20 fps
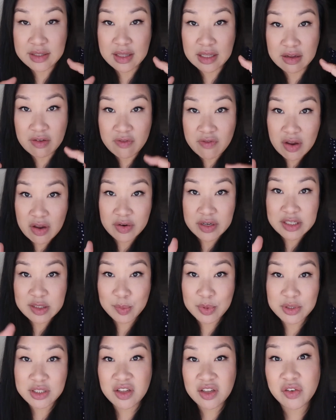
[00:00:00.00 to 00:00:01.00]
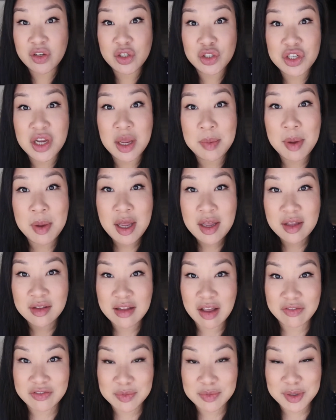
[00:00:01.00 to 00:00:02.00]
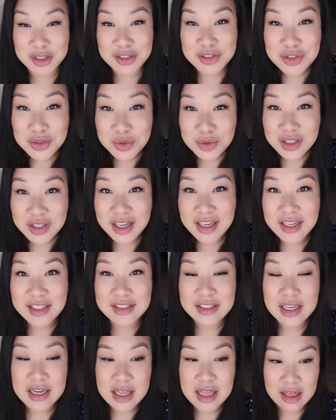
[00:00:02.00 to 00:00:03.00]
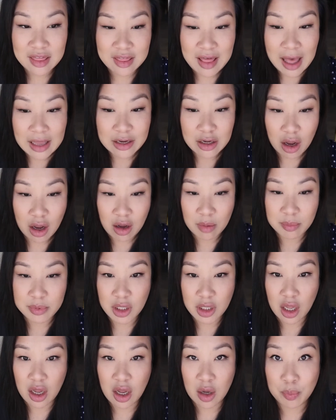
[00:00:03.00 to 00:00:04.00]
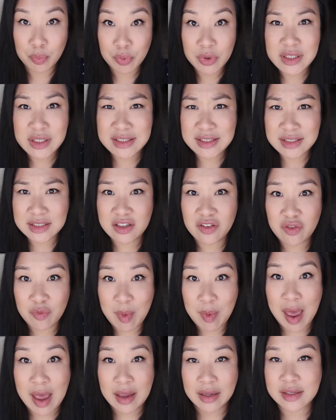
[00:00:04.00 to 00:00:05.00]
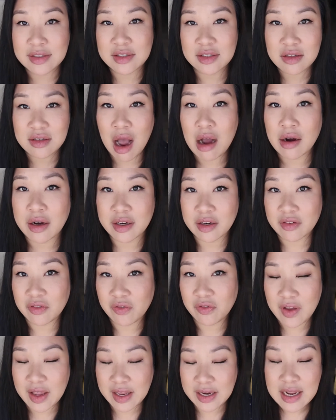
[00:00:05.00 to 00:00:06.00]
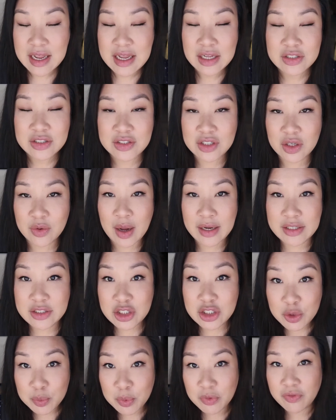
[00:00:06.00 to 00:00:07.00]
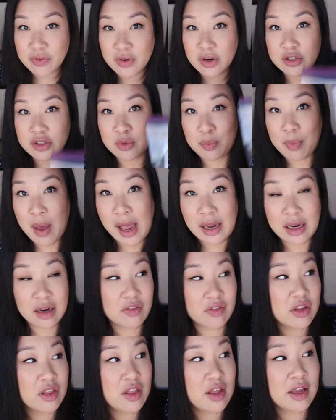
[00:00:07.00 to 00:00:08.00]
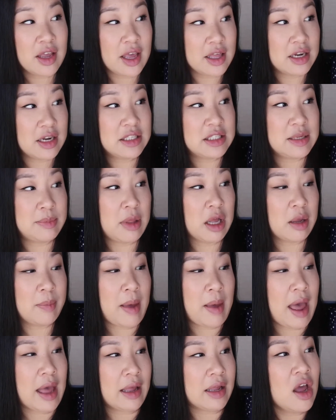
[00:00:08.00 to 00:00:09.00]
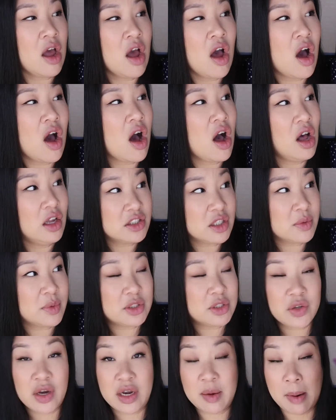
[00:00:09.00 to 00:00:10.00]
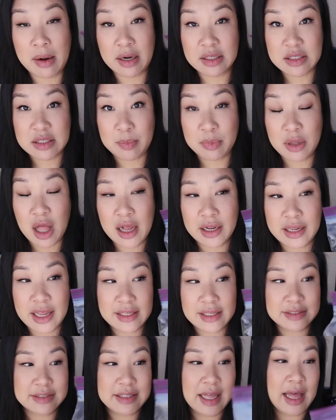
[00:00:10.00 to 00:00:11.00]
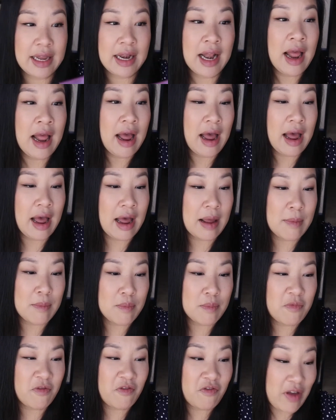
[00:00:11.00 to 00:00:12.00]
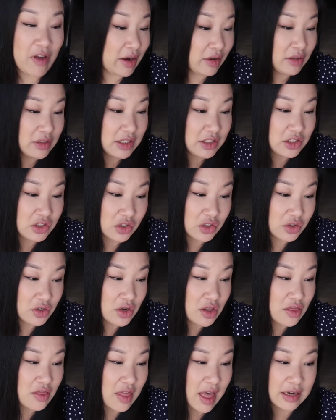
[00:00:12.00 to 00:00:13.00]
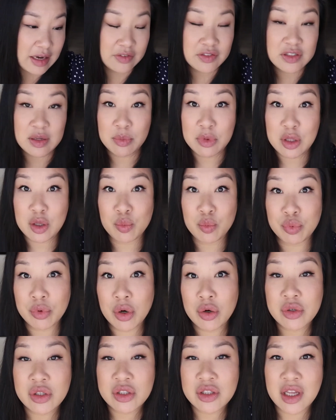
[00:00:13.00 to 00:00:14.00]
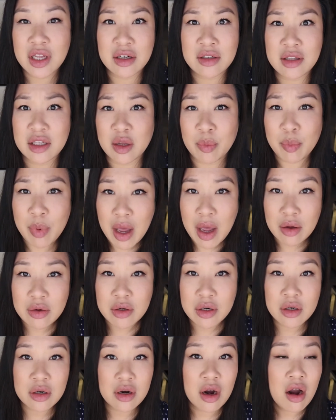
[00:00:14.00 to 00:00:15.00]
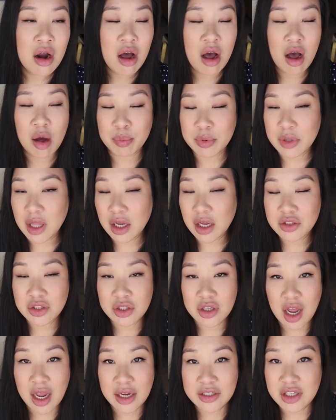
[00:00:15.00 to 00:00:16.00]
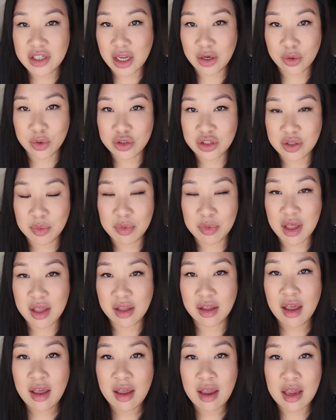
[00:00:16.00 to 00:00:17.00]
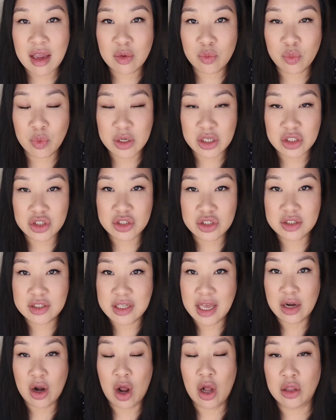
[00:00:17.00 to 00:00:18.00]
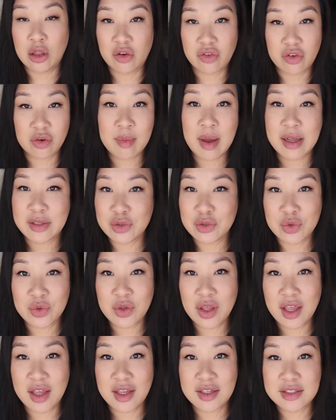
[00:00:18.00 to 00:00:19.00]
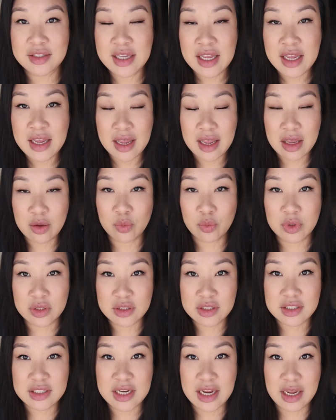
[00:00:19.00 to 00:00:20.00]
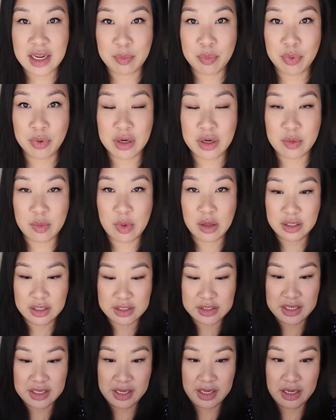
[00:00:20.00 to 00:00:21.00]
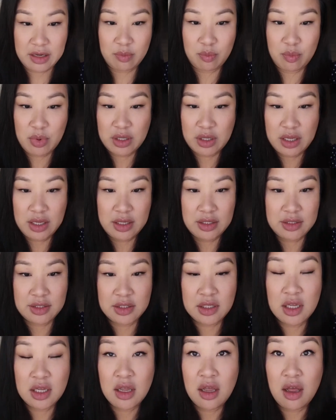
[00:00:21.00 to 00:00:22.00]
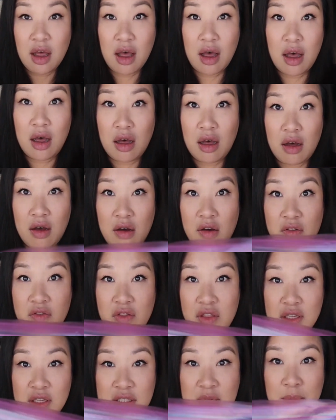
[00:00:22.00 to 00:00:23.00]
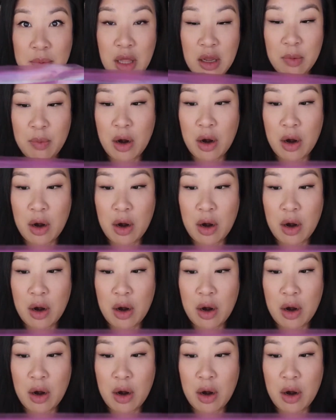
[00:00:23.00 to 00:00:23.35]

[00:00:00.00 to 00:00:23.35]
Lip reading: and like a very specific shape left in my suitcase, that oblong, pretty stiff bag is not gonna fit. So I do prefer to pack everything in a Ziploc bag. Also, what's great about a Ziploc is that I'm fairly certain that if something broke in there, like a powder, a blush, an eyeshadow or something, it wouldn't just get all over my suitcase. It would stay pretty well contained because of the Ziploc